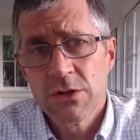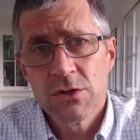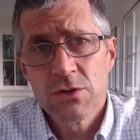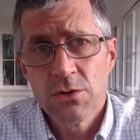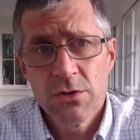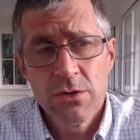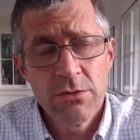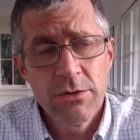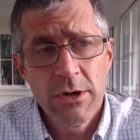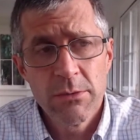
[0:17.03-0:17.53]
So
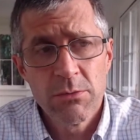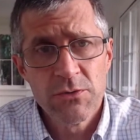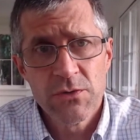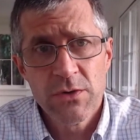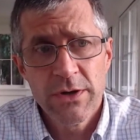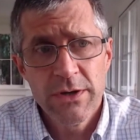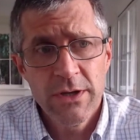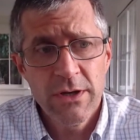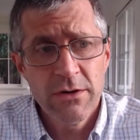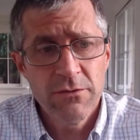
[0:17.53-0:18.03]
you're able to
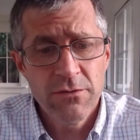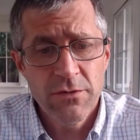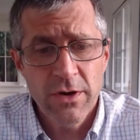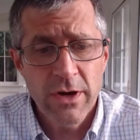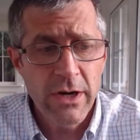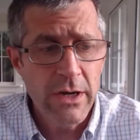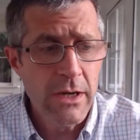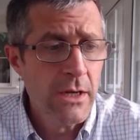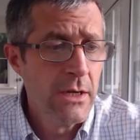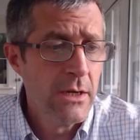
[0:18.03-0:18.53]

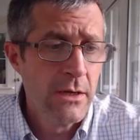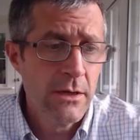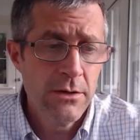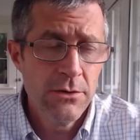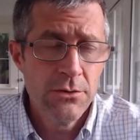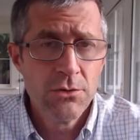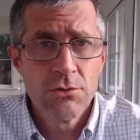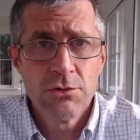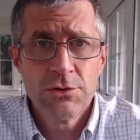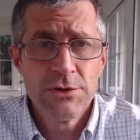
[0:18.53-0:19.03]
identify
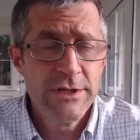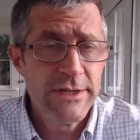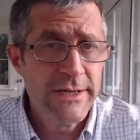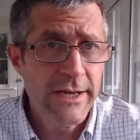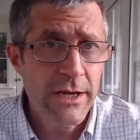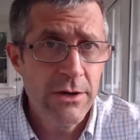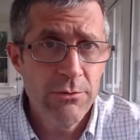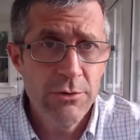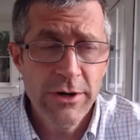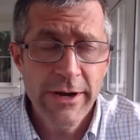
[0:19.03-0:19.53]
nuclear
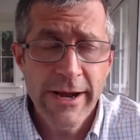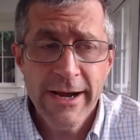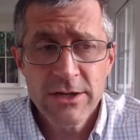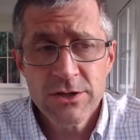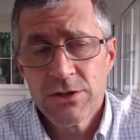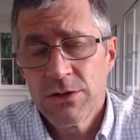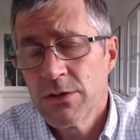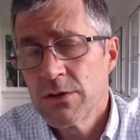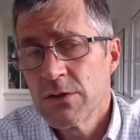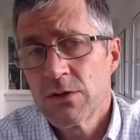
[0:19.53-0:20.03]
decay
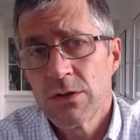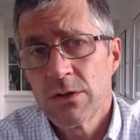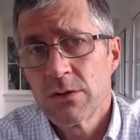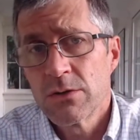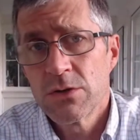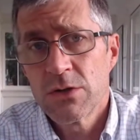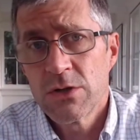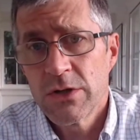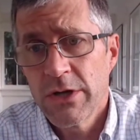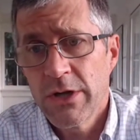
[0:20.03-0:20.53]
reactions,
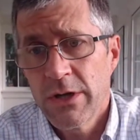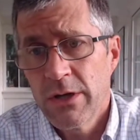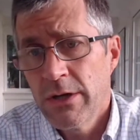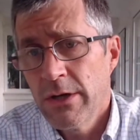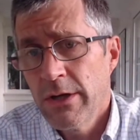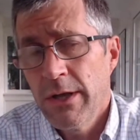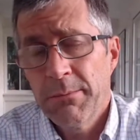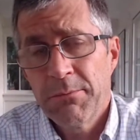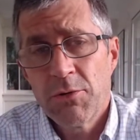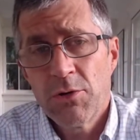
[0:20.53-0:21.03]
understand
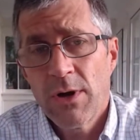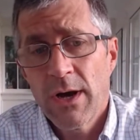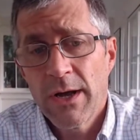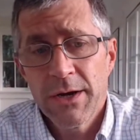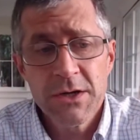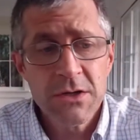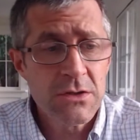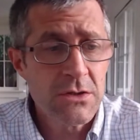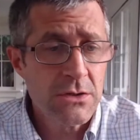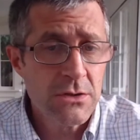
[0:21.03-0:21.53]
the
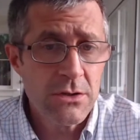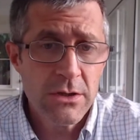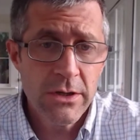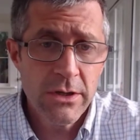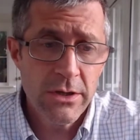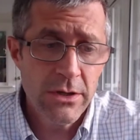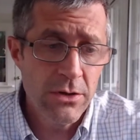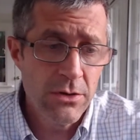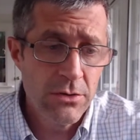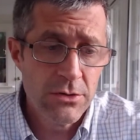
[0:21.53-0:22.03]
products,
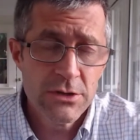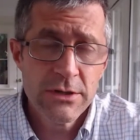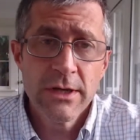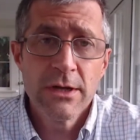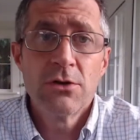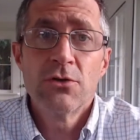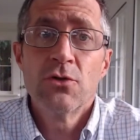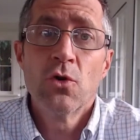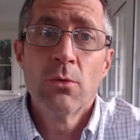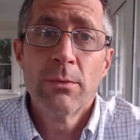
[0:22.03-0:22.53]
understand
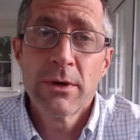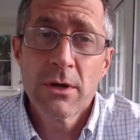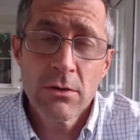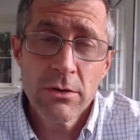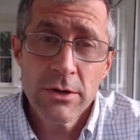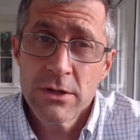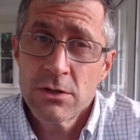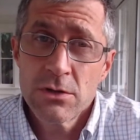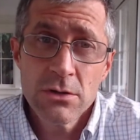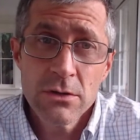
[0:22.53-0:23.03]
a
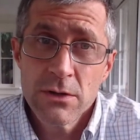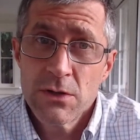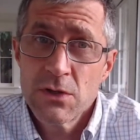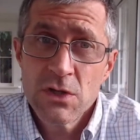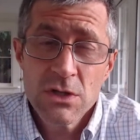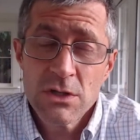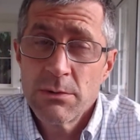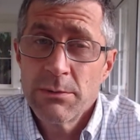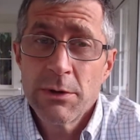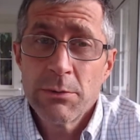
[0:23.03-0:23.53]
nomenclature and the
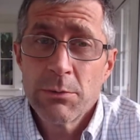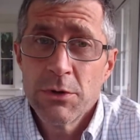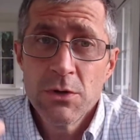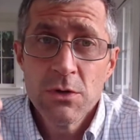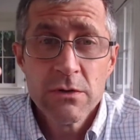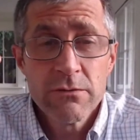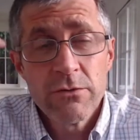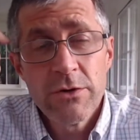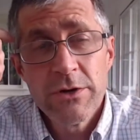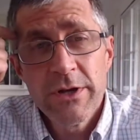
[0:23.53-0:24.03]
system that we
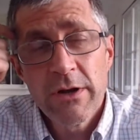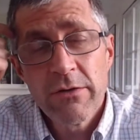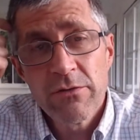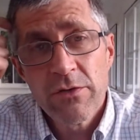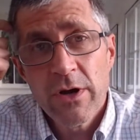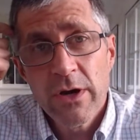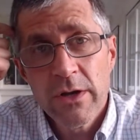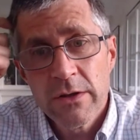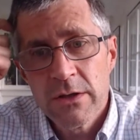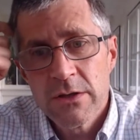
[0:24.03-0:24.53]
use for
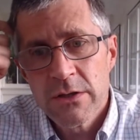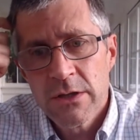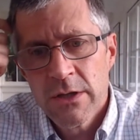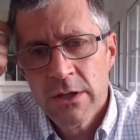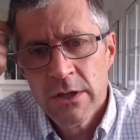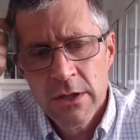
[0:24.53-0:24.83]
identifying these,